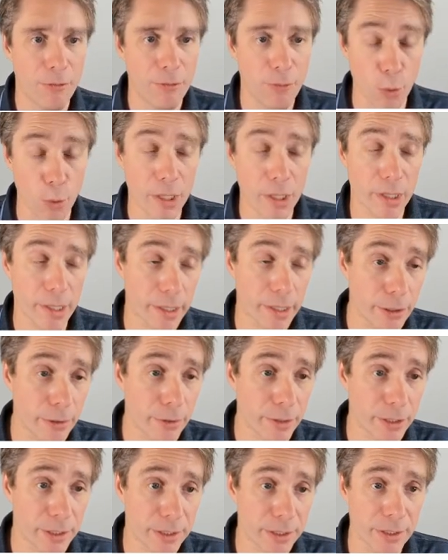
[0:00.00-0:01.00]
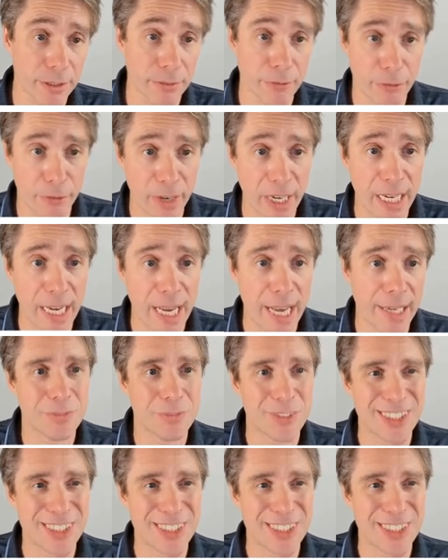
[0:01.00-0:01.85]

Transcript: for Locutus and Freenet